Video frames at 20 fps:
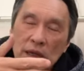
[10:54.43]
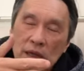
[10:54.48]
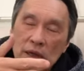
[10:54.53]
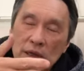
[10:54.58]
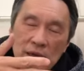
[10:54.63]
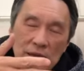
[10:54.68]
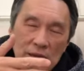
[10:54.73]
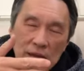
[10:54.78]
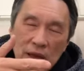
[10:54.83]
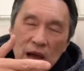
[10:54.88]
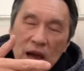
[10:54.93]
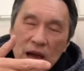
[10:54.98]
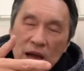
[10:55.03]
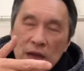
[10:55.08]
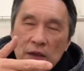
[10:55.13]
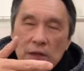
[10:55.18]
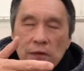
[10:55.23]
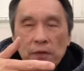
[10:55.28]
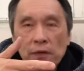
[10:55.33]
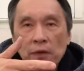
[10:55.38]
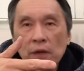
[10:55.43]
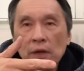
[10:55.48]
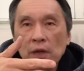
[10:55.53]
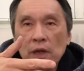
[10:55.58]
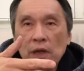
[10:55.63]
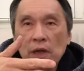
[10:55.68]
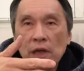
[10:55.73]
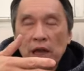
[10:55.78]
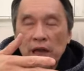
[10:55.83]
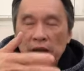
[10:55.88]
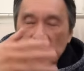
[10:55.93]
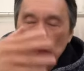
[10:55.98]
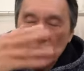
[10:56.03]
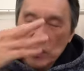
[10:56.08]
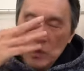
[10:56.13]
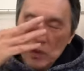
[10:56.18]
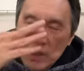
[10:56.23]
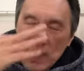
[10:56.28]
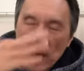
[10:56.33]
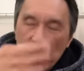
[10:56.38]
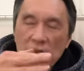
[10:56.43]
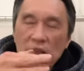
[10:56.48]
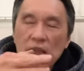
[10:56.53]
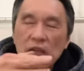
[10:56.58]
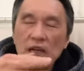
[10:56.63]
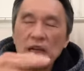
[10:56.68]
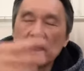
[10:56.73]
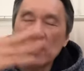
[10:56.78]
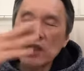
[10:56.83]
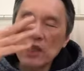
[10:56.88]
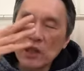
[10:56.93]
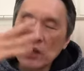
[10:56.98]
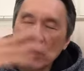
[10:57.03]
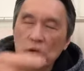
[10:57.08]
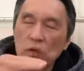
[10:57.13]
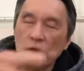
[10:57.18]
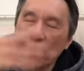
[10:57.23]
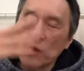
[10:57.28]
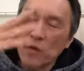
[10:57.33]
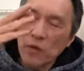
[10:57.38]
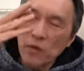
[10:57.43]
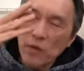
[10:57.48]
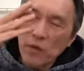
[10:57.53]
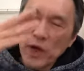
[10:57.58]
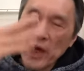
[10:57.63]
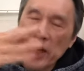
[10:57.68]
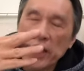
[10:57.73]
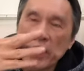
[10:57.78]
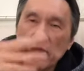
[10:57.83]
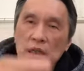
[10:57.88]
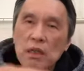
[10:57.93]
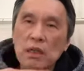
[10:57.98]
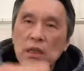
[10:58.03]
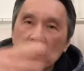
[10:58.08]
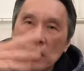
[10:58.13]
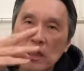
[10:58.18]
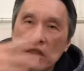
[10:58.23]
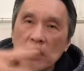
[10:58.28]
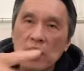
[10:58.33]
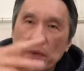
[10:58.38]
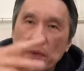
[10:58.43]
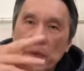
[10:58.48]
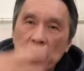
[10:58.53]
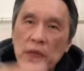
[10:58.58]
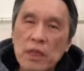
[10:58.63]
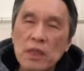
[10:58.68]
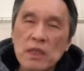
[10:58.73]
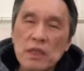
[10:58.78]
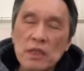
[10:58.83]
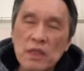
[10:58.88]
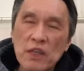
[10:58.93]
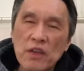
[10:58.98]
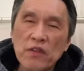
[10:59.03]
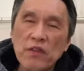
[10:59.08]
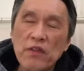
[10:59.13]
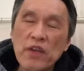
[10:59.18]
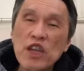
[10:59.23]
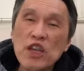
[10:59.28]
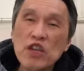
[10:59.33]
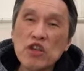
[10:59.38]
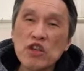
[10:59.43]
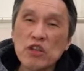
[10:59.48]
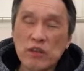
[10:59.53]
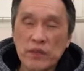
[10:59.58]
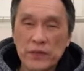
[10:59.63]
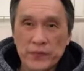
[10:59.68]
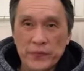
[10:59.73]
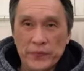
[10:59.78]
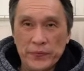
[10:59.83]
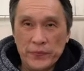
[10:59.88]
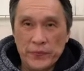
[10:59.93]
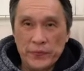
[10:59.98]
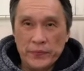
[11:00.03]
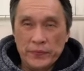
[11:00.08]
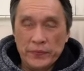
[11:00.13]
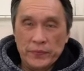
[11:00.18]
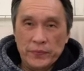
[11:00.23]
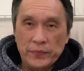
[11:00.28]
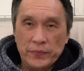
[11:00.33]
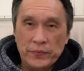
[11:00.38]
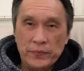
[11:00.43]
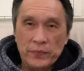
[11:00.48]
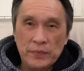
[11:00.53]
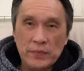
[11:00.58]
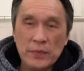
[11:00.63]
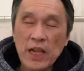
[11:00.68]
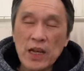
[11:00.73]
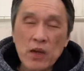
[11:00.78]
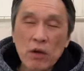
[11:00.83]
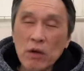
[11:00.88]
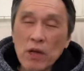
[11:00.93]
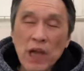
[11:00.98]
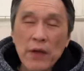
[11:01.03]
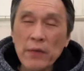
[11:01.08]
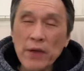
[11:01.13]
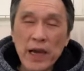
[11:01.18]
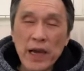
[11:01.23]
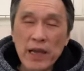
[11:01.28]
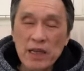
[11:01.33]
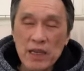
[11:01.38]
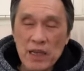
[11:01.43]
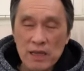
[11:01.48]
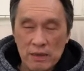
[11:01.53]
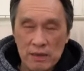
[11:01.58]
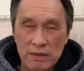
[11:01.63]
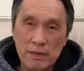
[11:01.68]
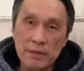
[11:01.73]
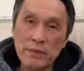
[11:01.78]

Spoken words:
knife and to tailor it to fight the Japanese invasion. They don't have ideas.